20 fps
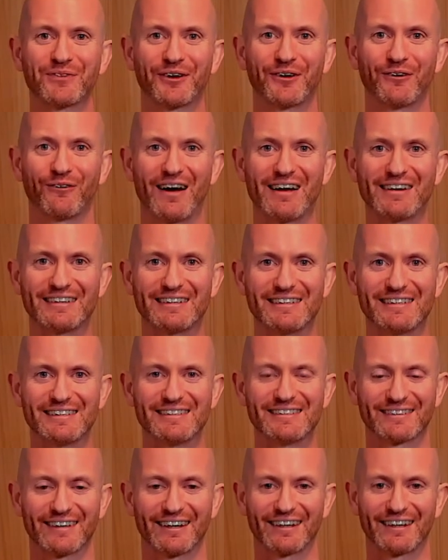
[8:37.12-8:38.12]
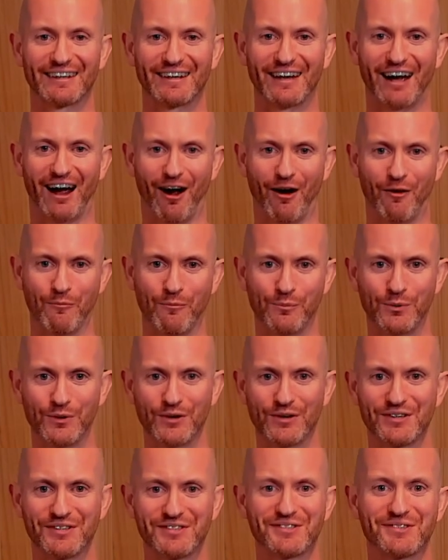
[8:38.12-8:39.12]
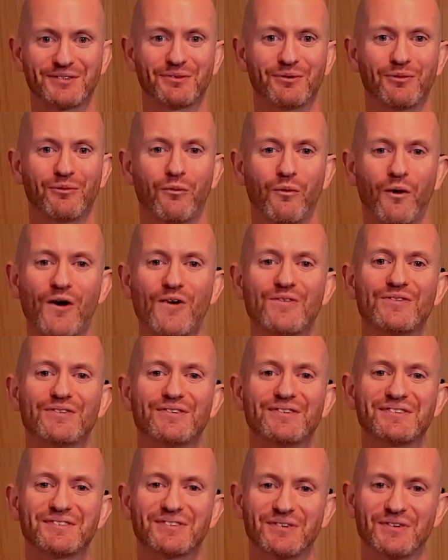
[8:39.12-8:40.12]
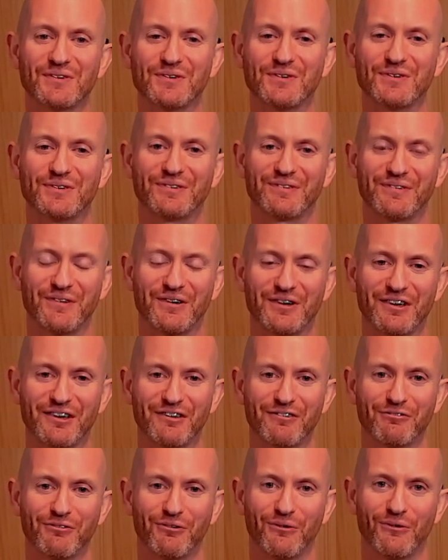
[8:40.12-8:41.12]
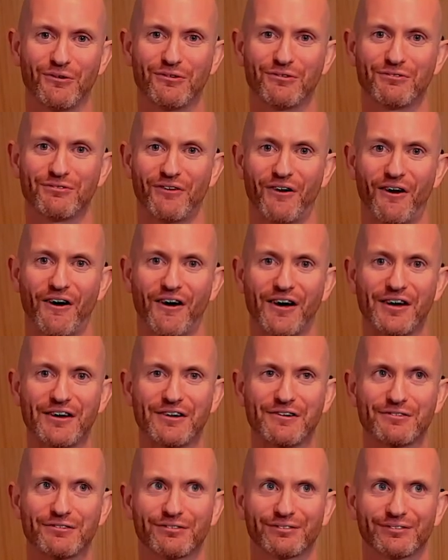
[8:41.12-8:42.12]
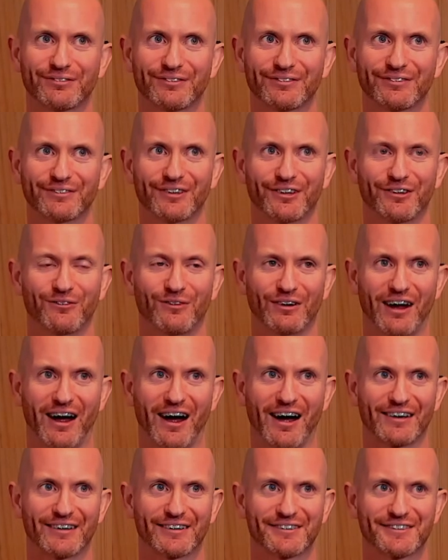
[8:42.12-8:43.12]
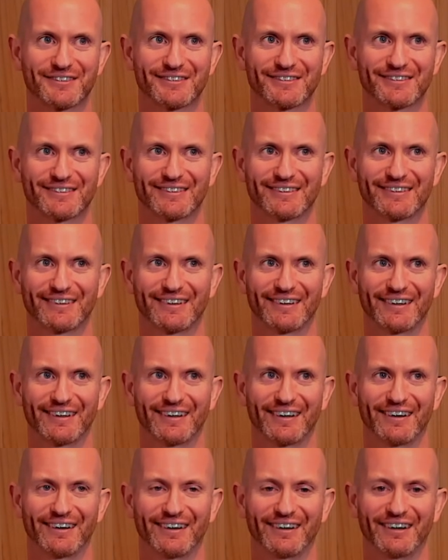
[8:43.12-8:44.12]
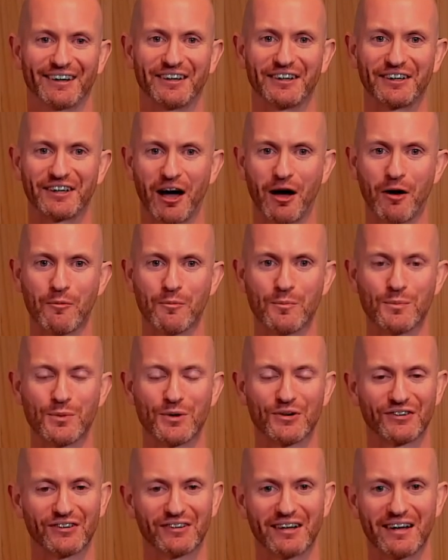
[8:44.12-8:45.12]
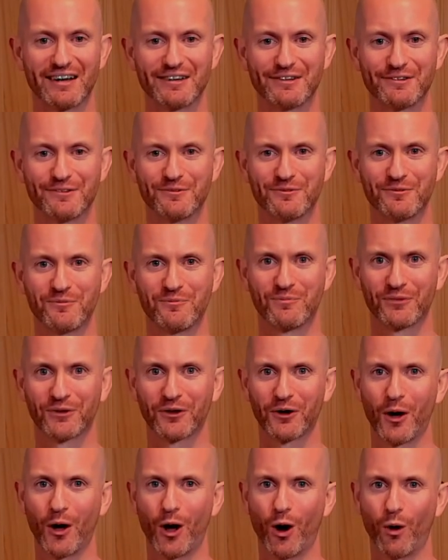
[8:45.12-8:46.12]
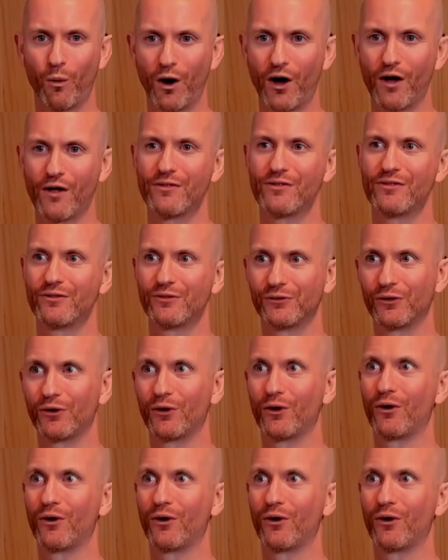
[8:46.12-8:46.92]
ready, steady, and push. 1, 2, 3, 4, 5, and relax. And again, pushing in. 1, 2,